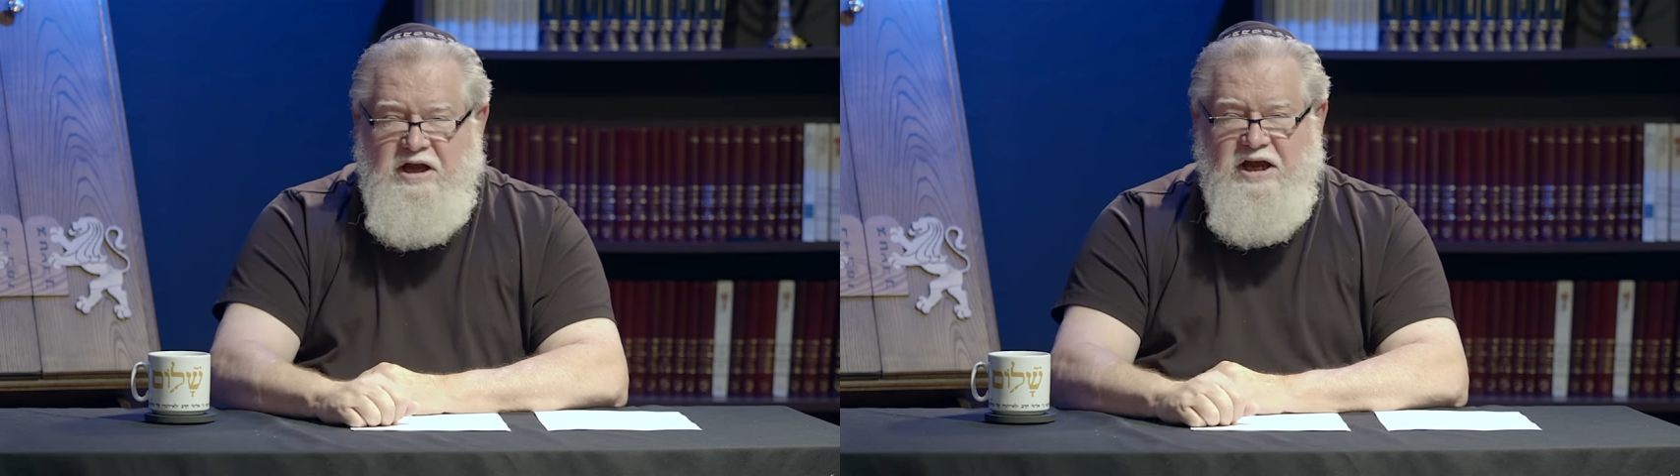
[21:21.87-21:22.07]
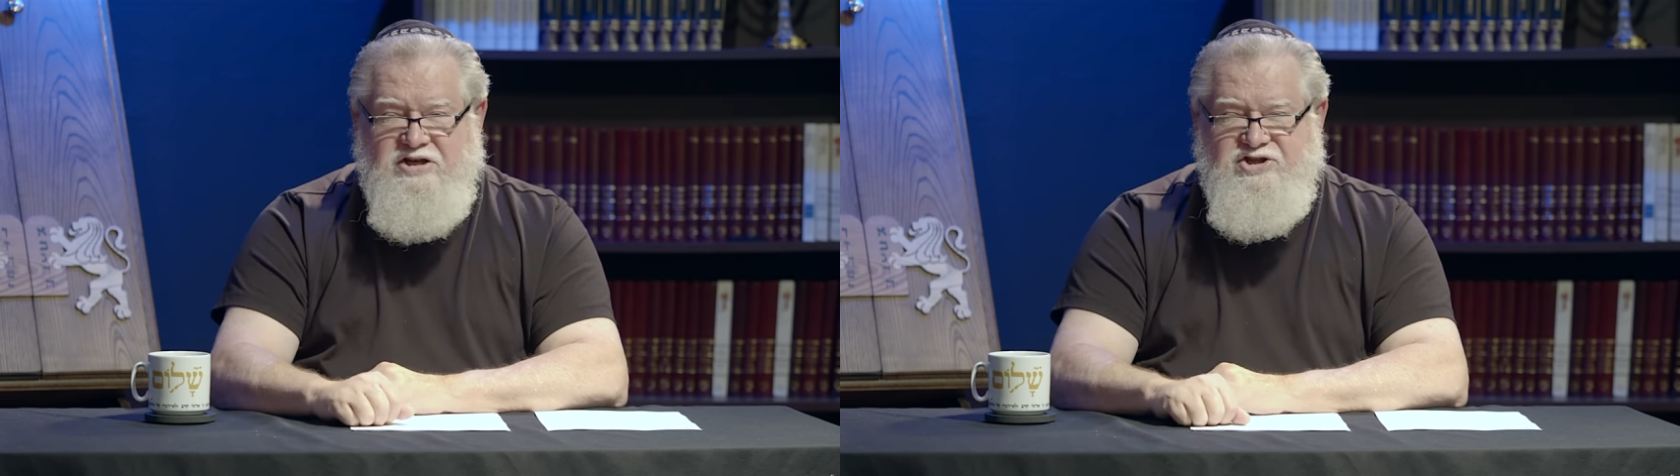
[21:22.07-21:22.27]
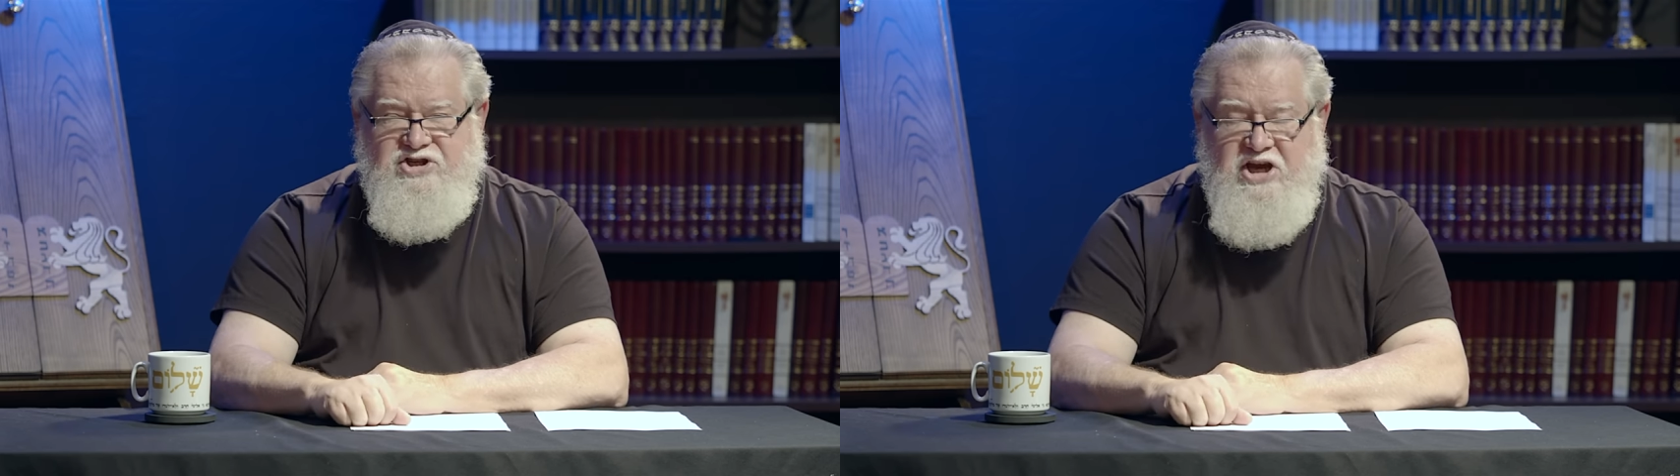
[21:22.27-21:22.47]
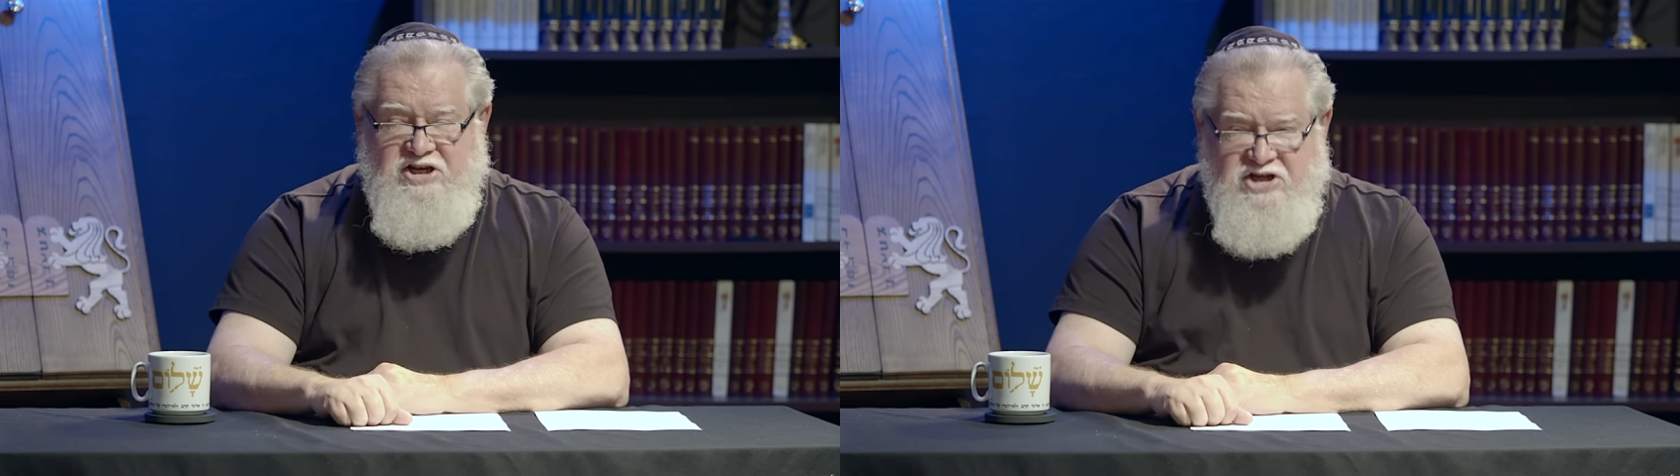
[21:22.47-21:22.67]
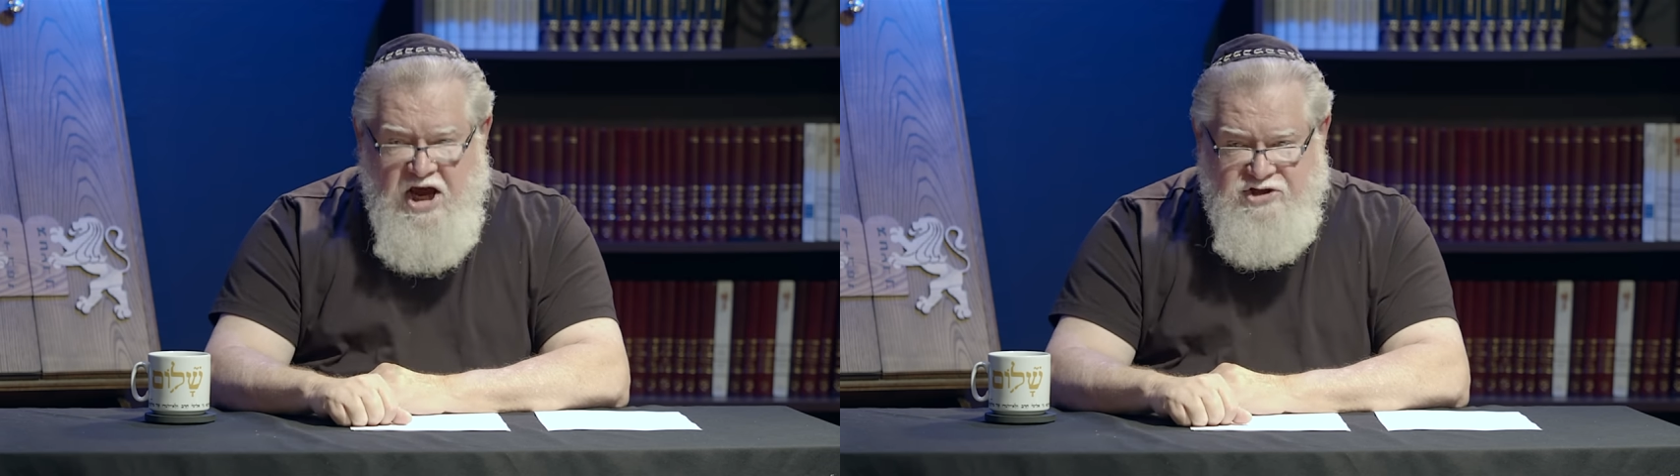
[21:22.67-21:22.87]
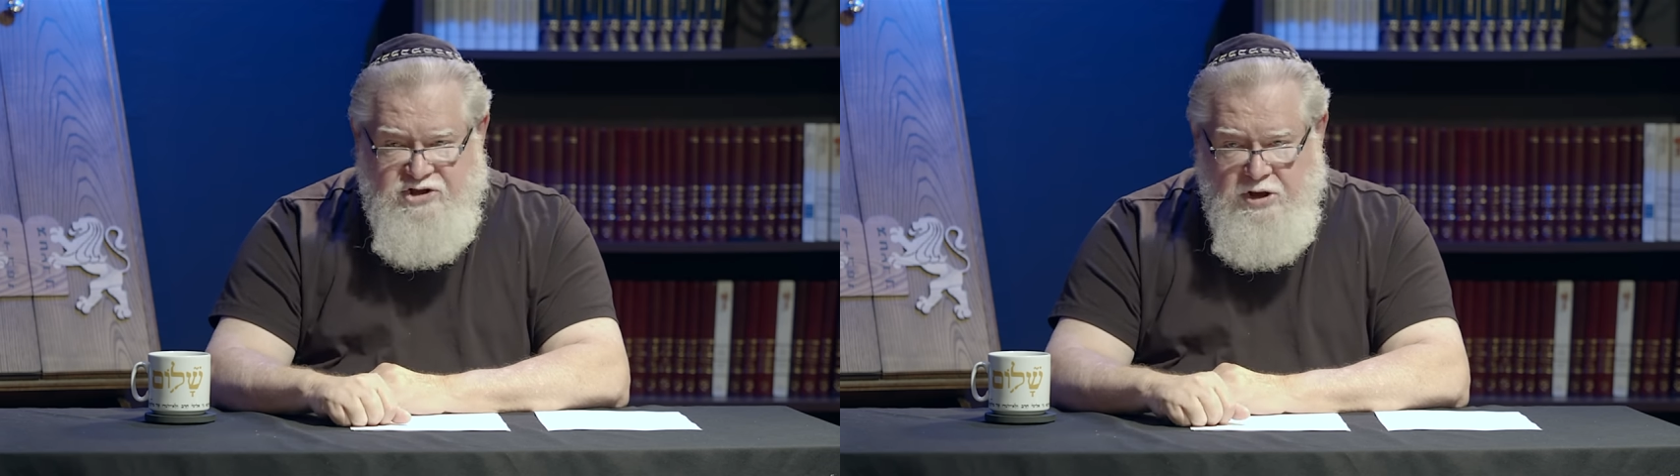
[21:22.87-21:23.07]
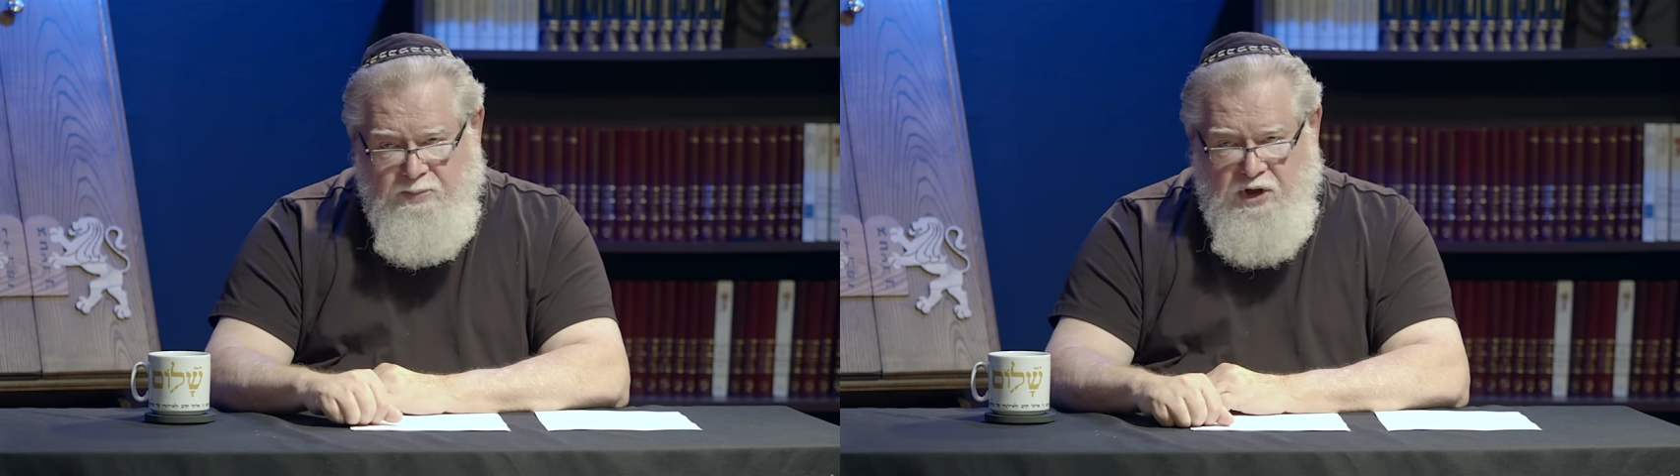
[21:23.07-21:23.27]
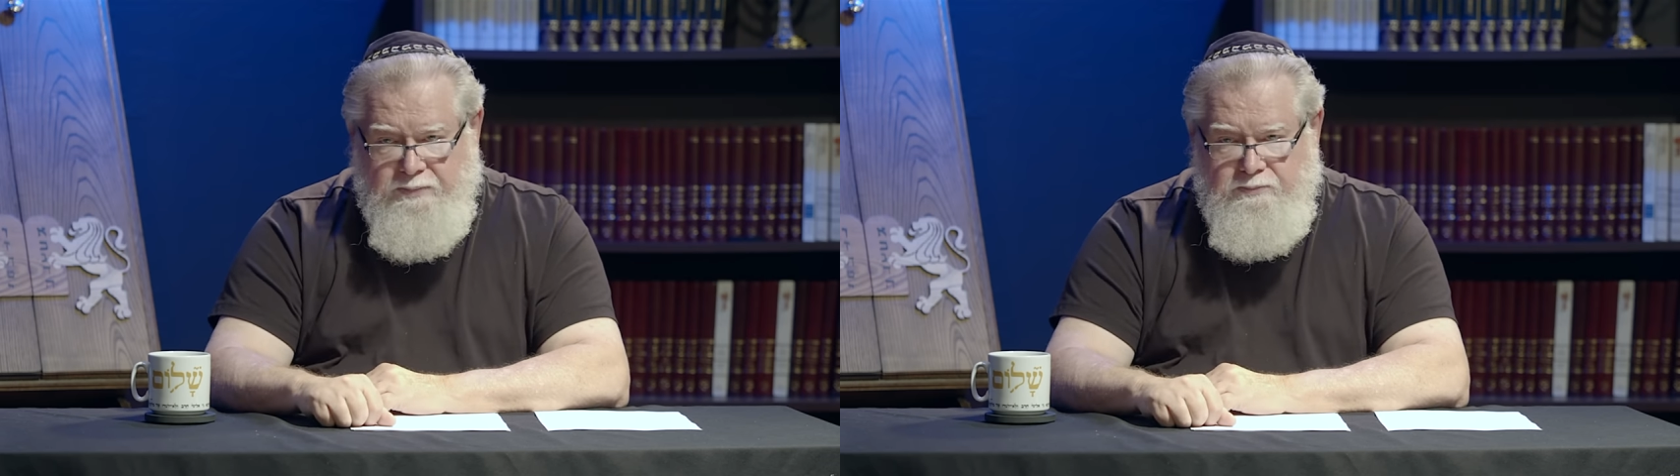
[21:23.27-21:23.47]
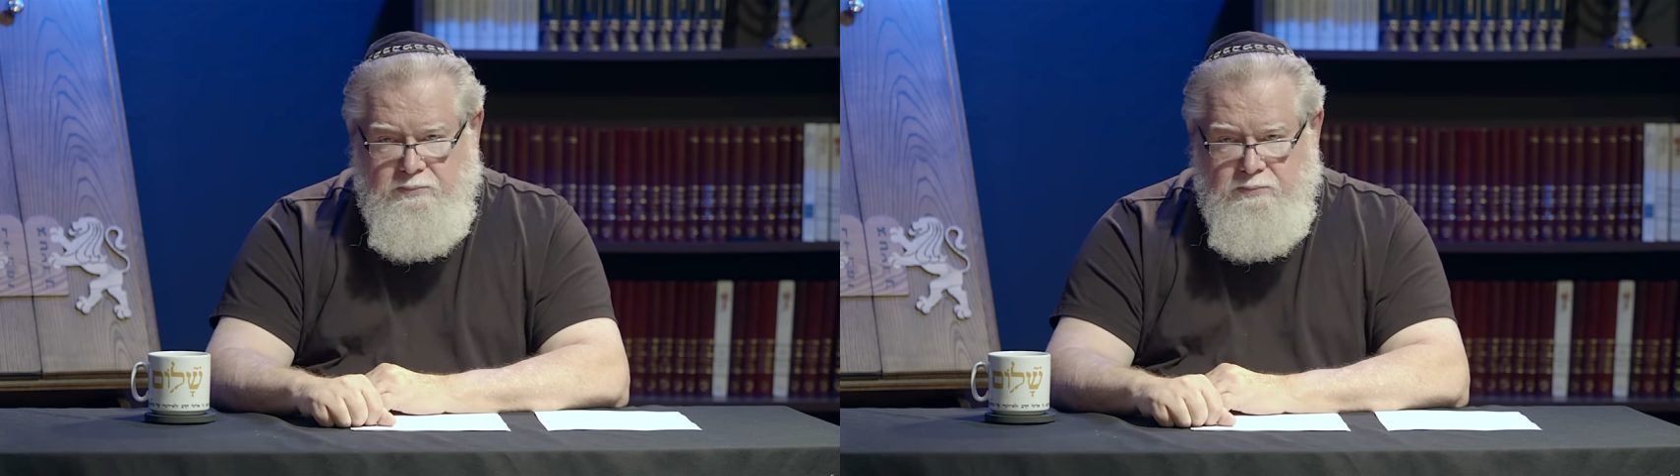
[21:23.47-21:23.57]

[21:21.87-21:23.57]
it's detestable.